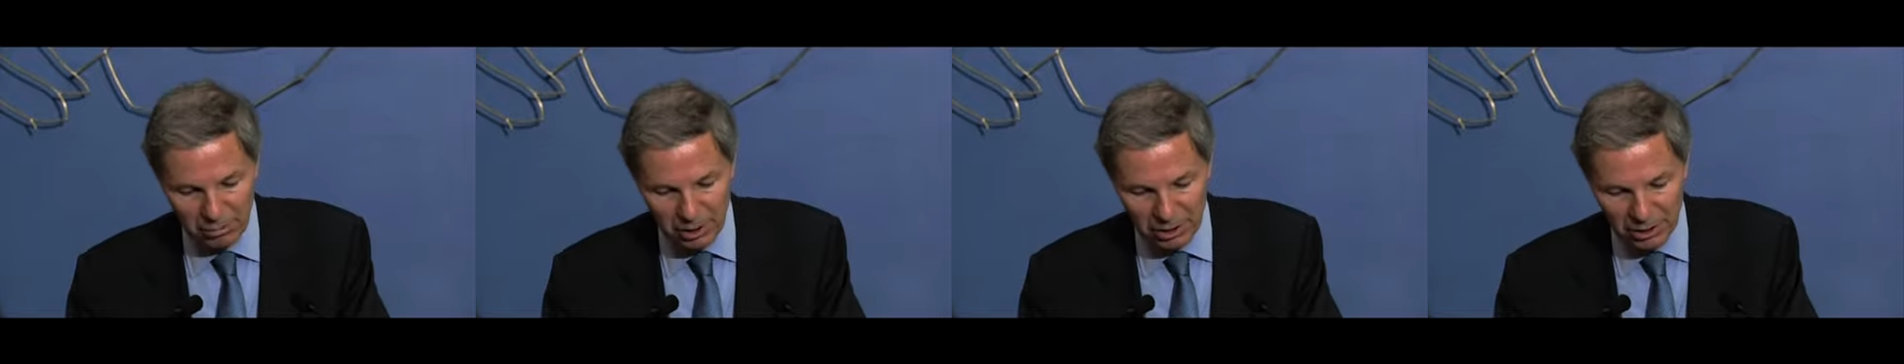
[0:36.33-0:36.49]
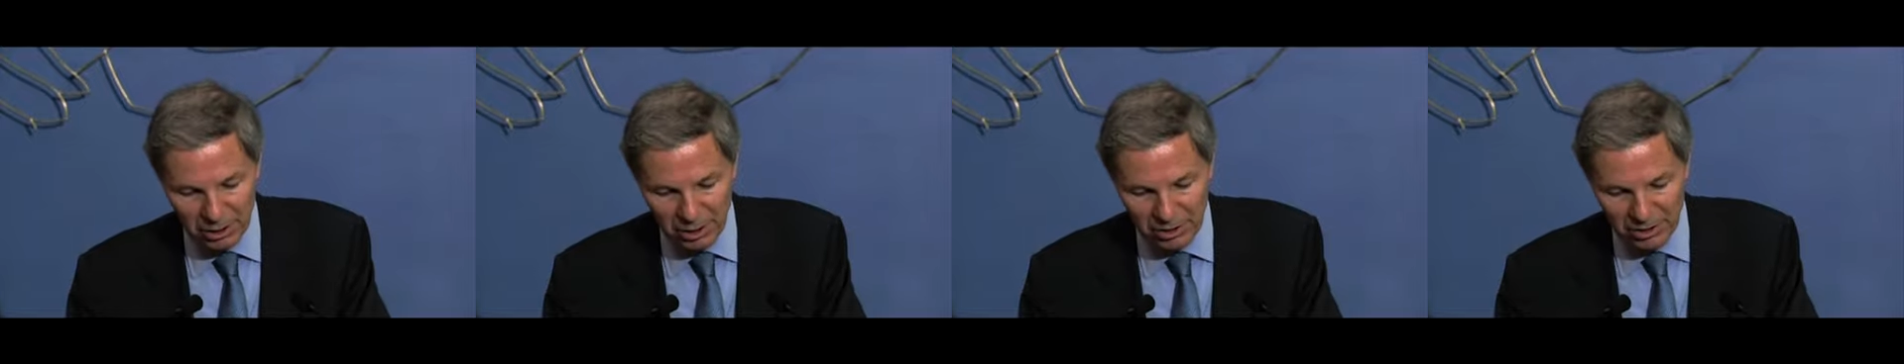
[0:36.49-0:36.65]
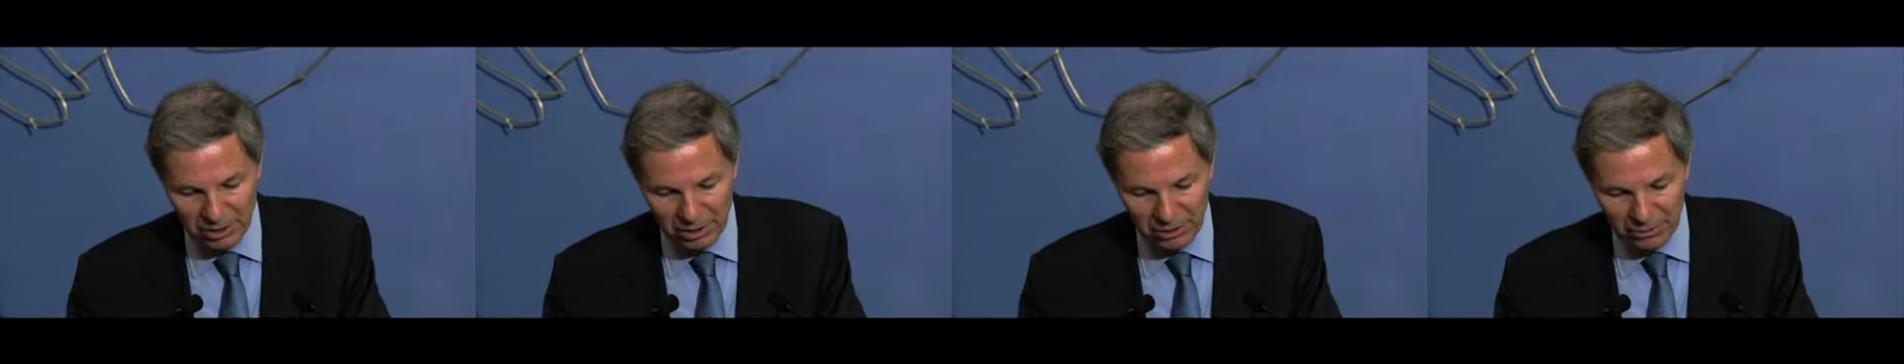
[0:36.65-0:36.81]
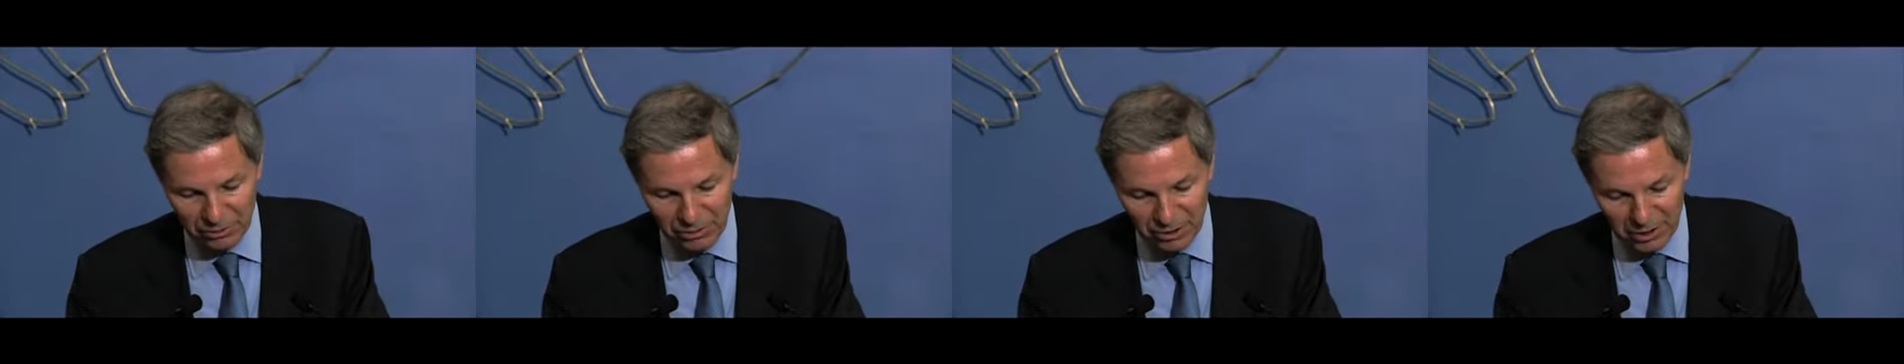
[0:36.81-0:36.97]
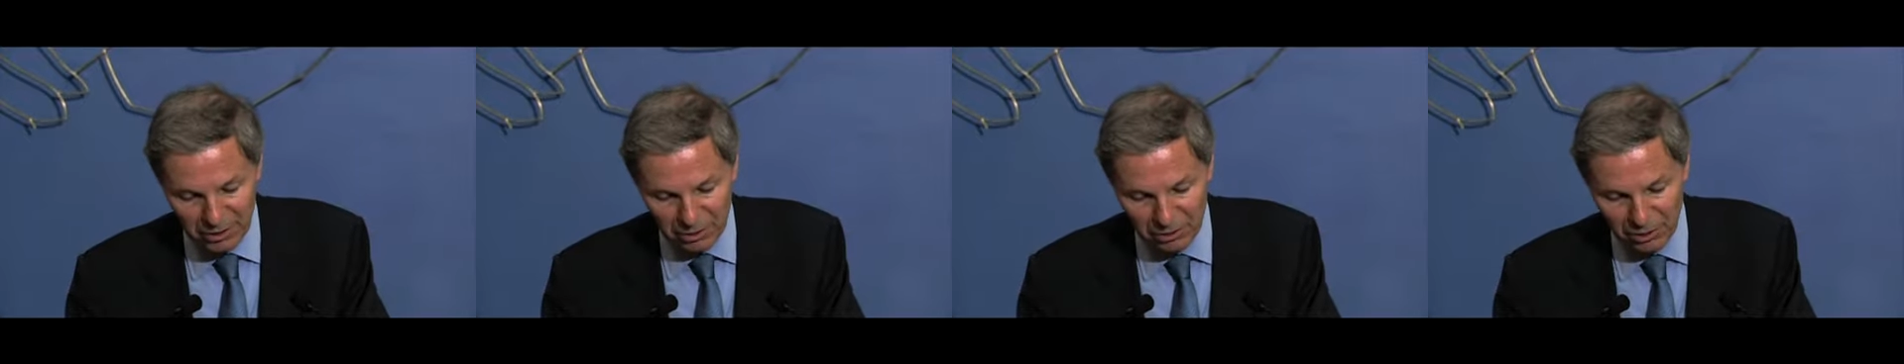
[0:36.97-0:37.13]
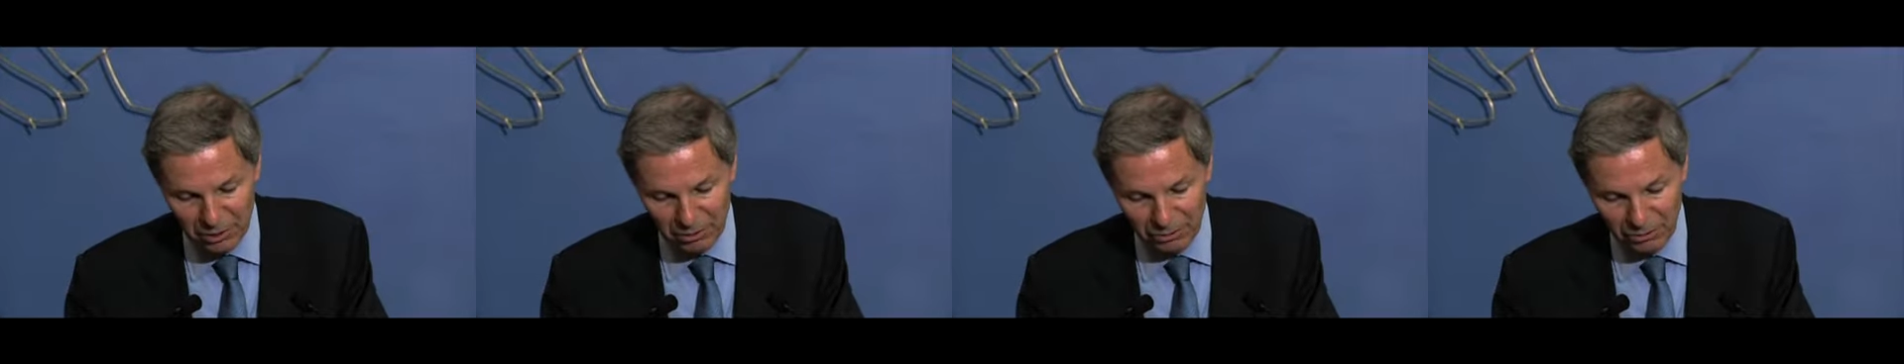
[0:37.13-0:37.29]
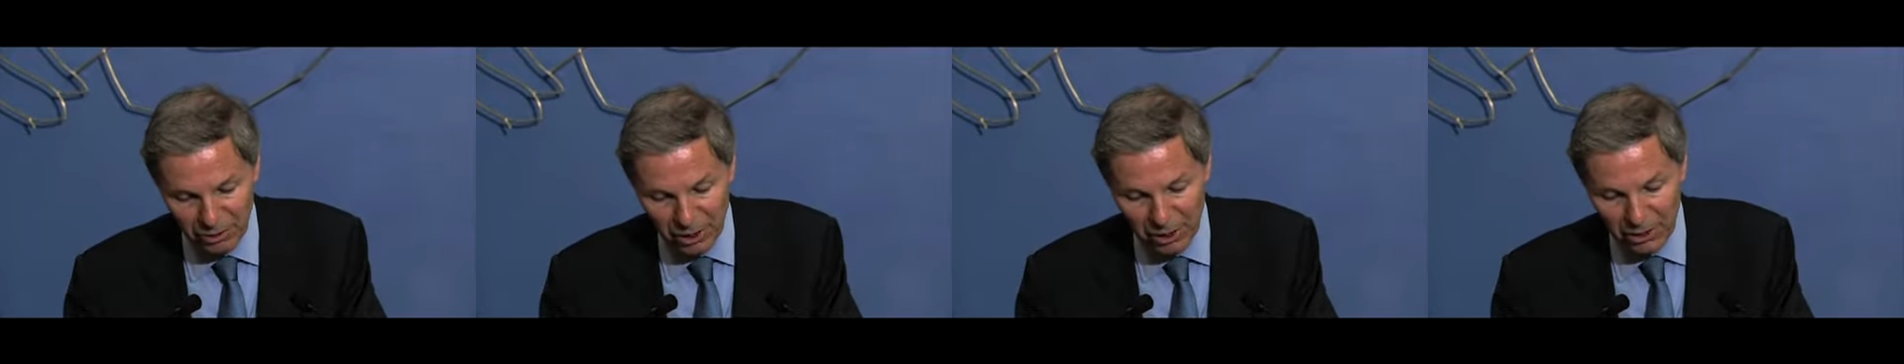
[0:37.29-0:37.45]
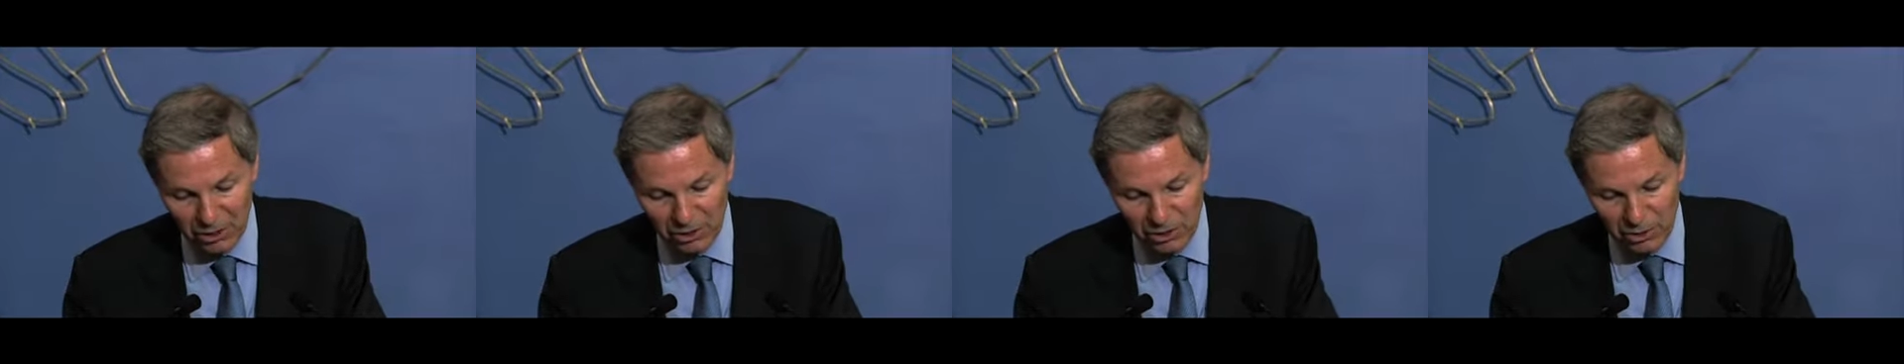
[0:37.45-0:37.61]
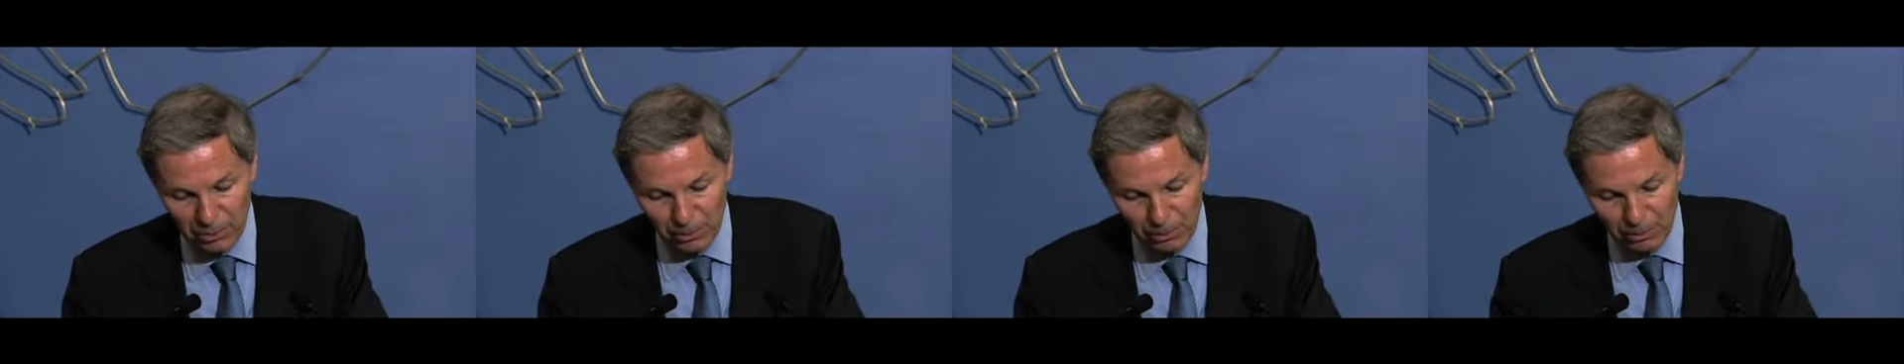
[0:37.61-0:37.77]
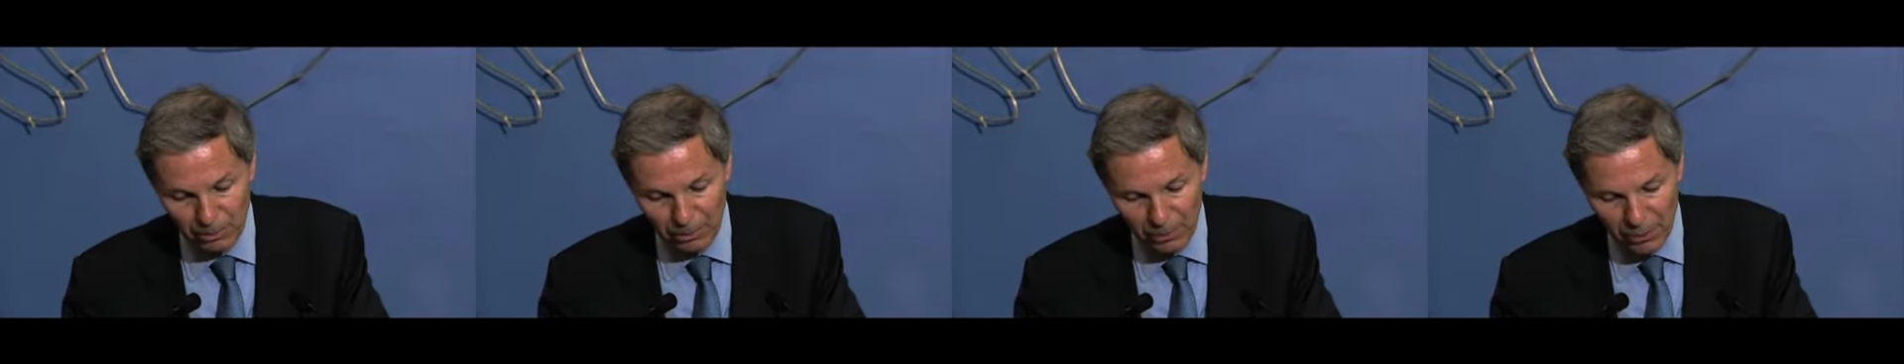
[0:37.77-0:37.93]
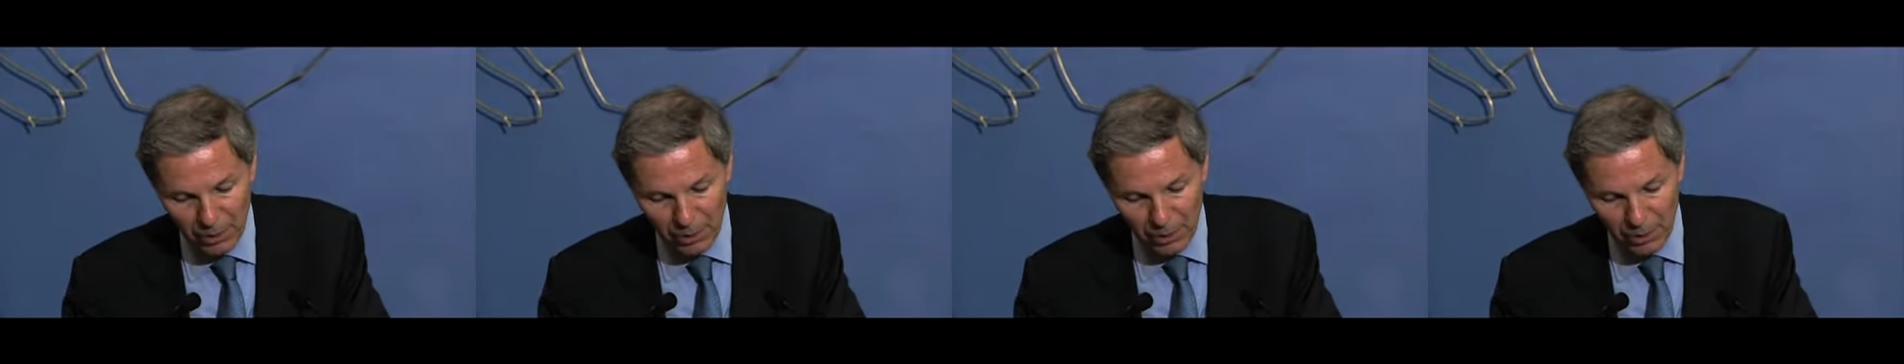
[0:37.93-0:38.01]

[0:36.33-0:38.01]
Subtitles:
will not suffice.